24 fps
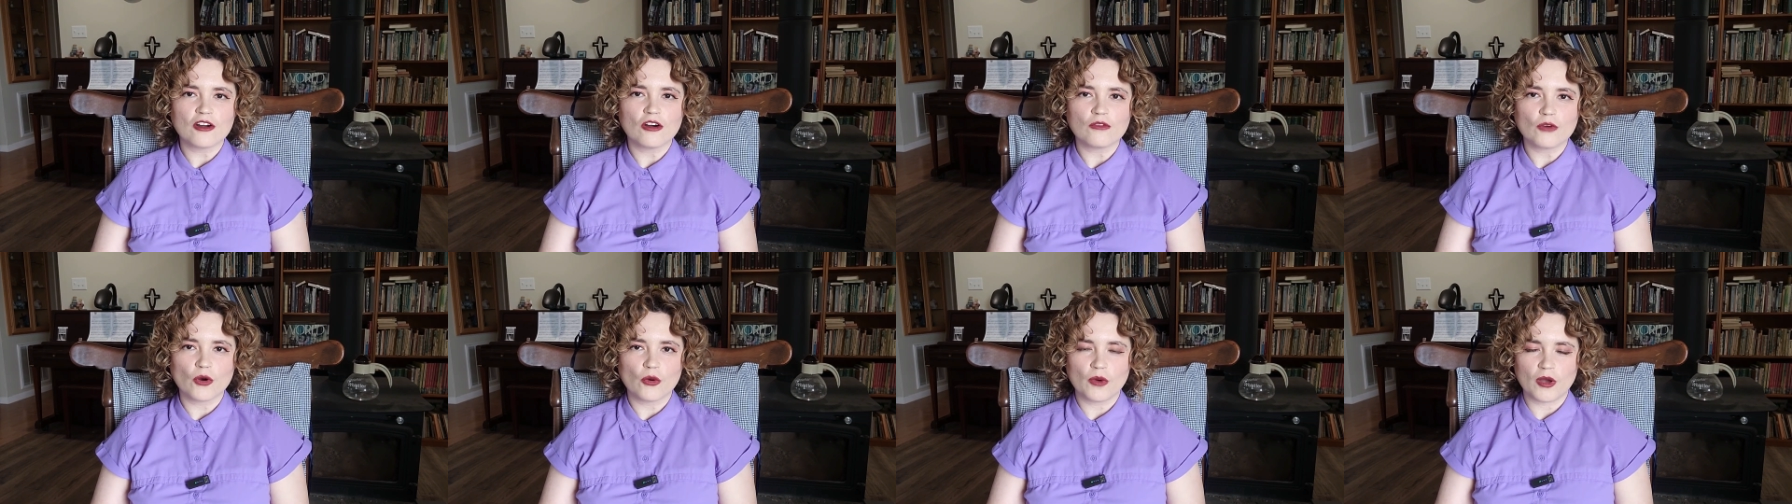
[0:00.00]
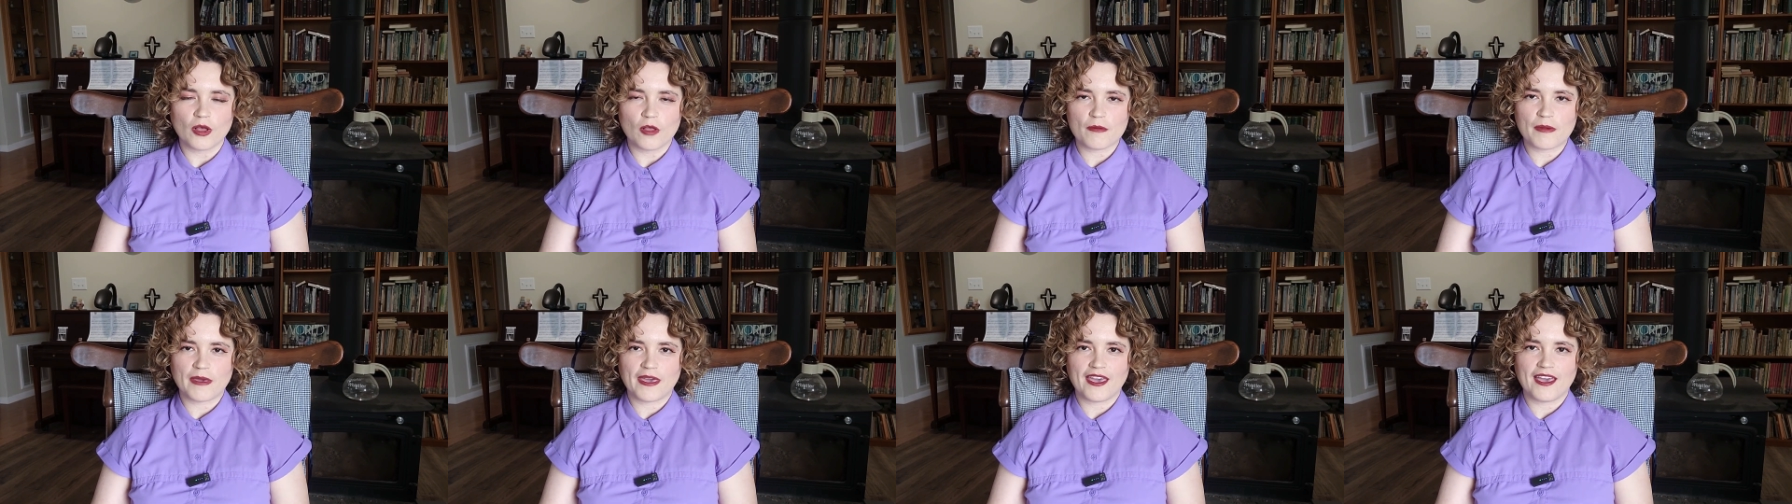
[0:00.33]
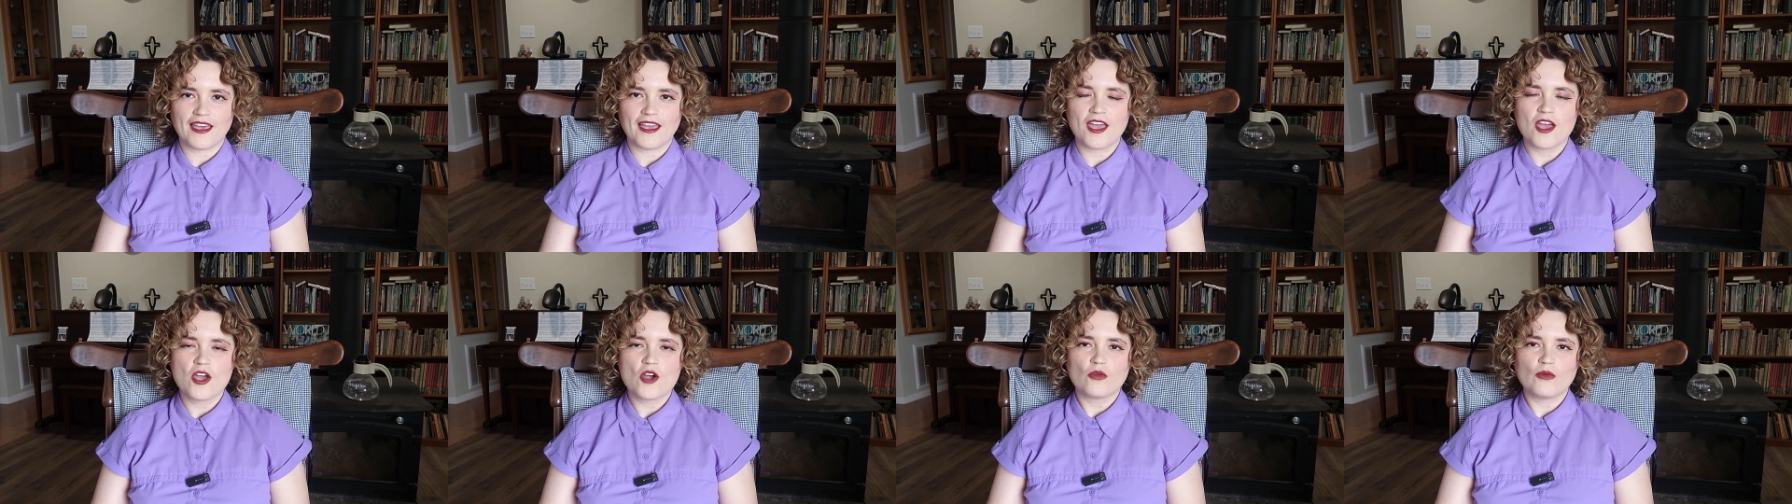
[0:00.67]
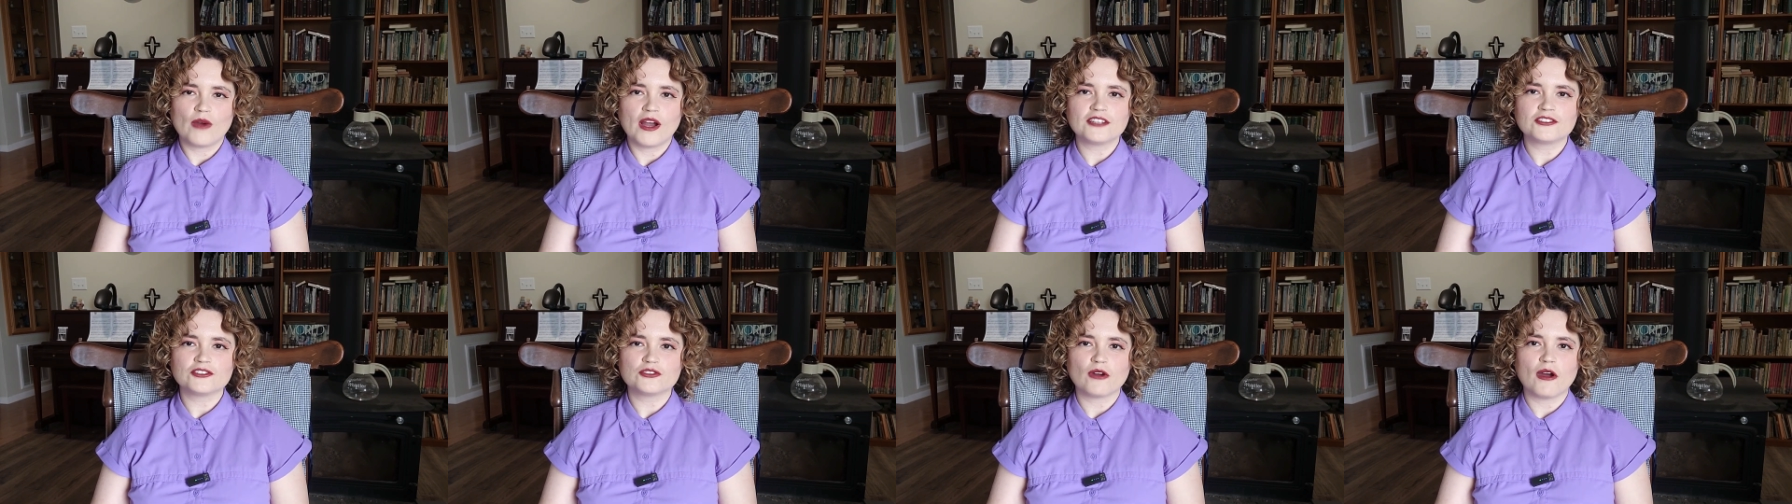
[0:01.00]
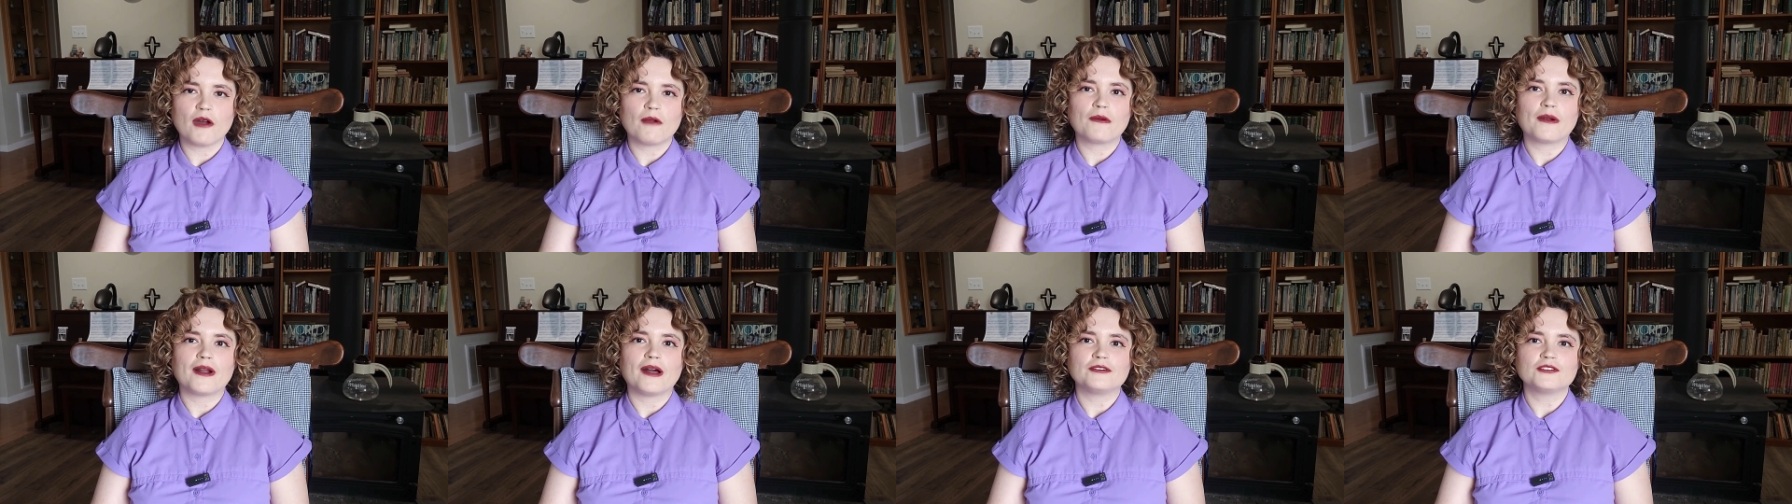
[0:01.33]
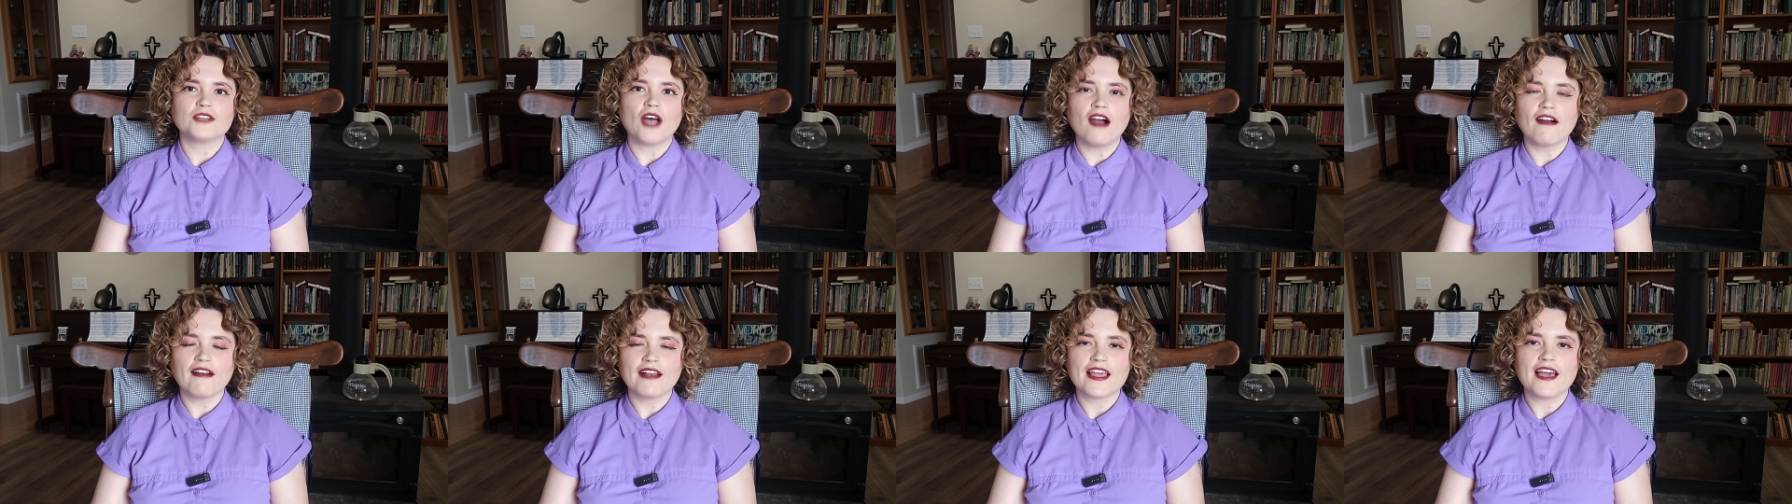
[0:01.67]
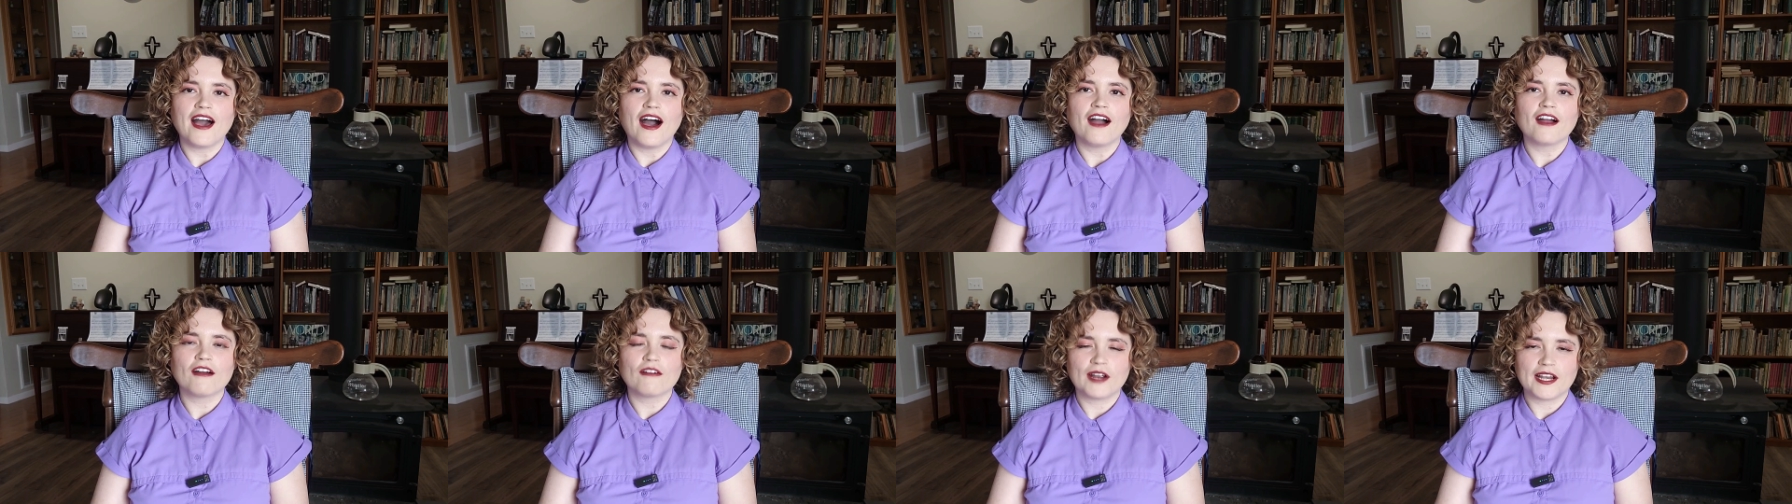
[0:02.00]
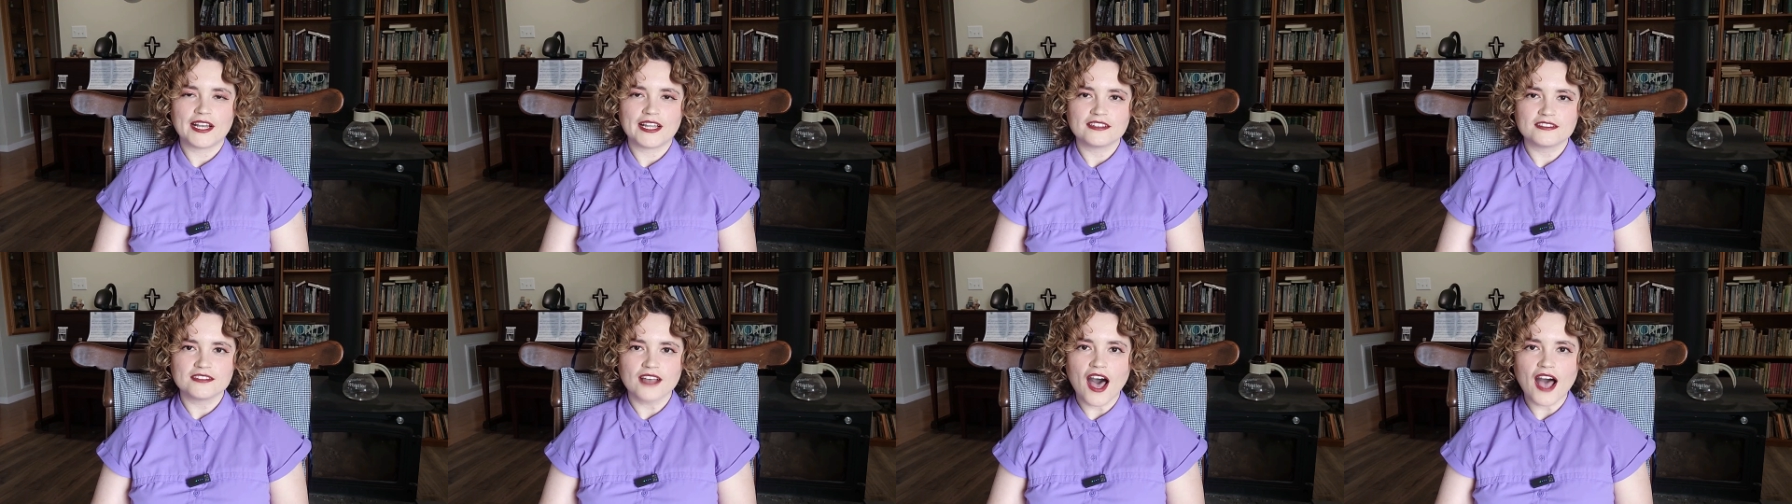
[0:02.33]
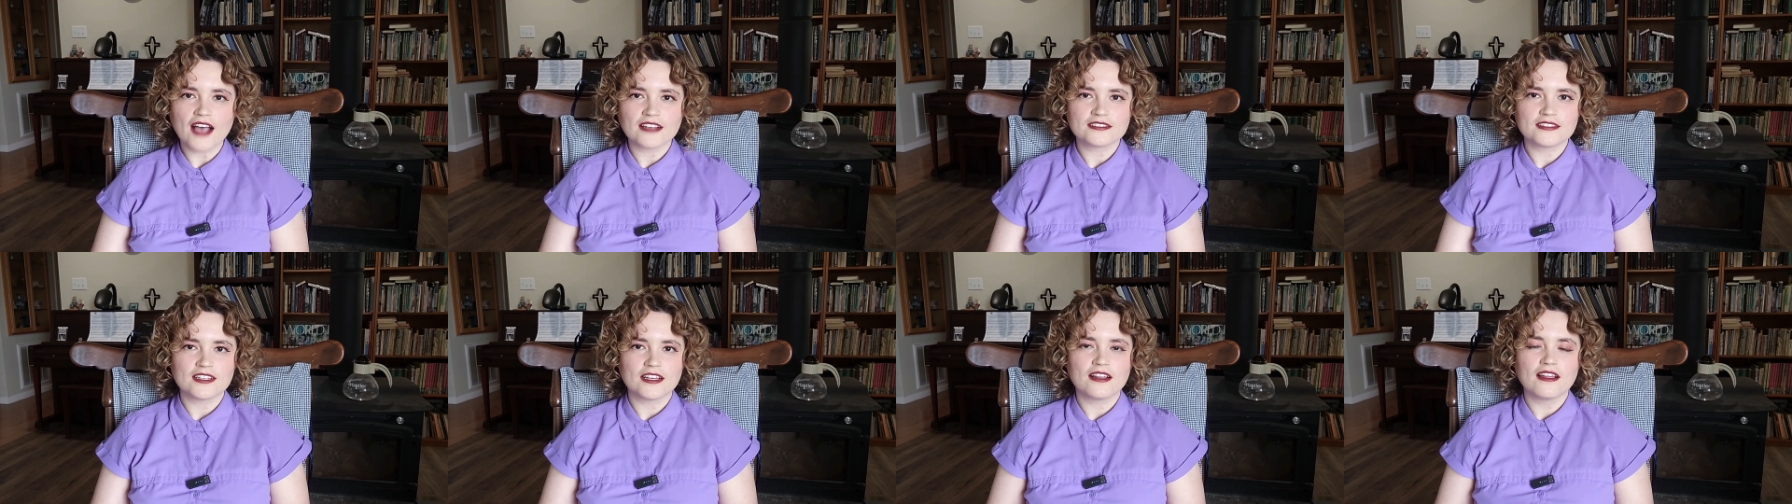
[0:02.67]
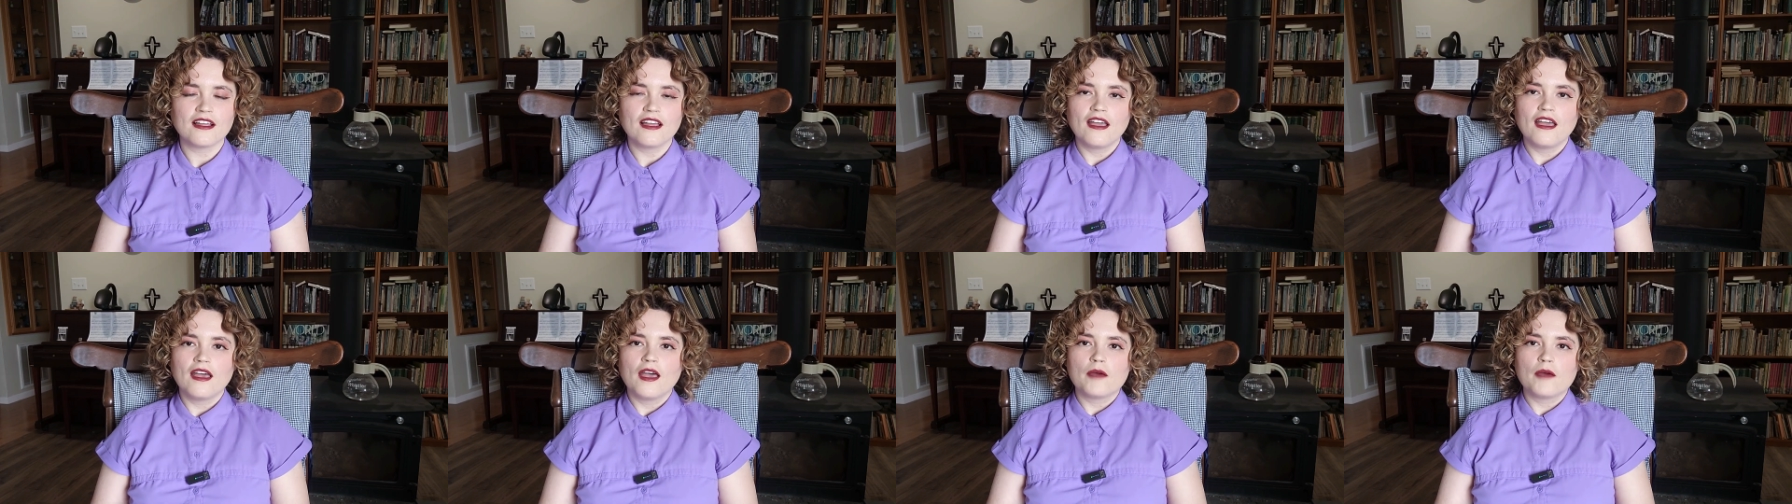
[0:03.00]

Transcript: overwhelming restaurant when I was already hungry and exhausted.